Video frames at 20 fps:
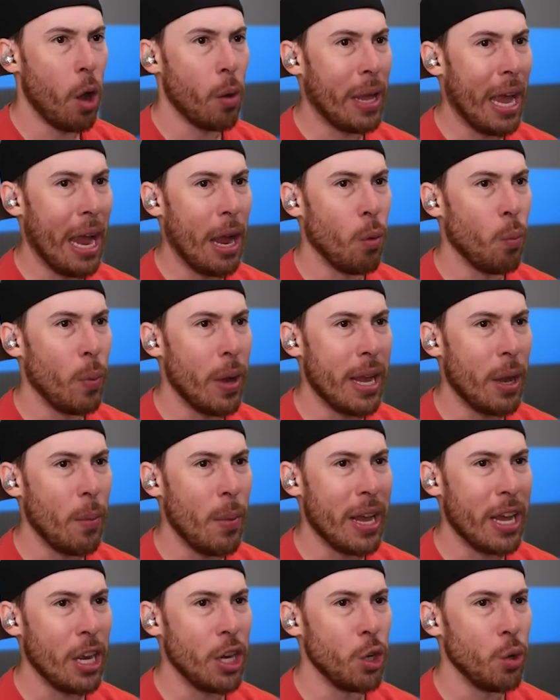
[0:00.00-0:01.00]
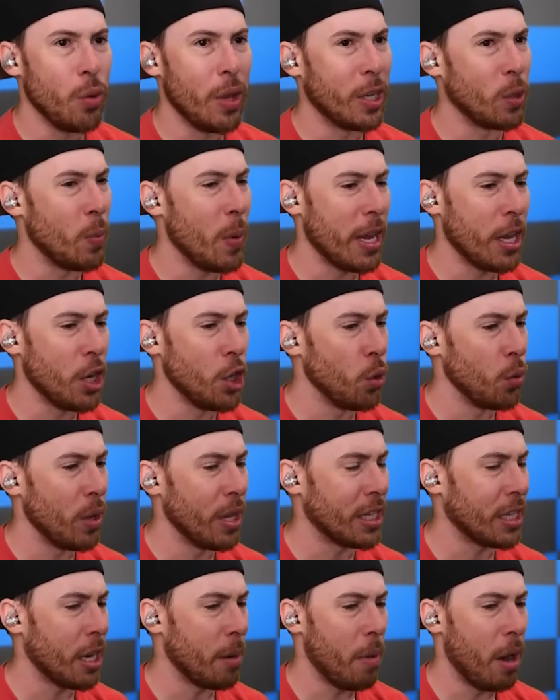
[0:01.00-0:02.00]
Okay, we, we can do this. We can do
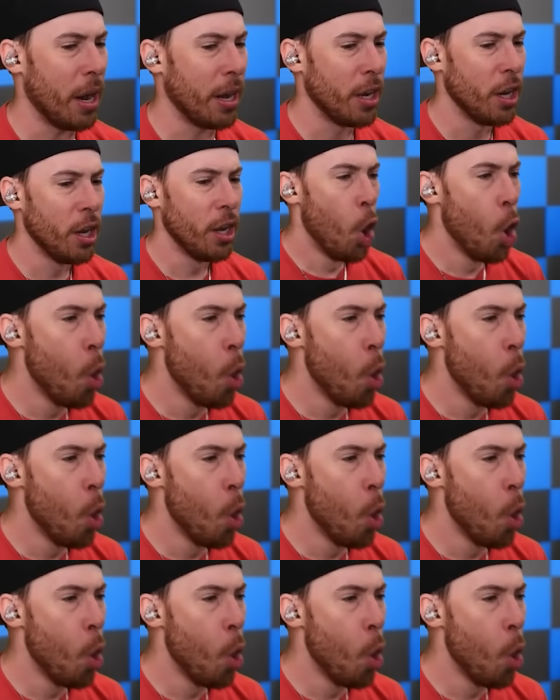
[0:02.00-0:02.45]
this. Come on.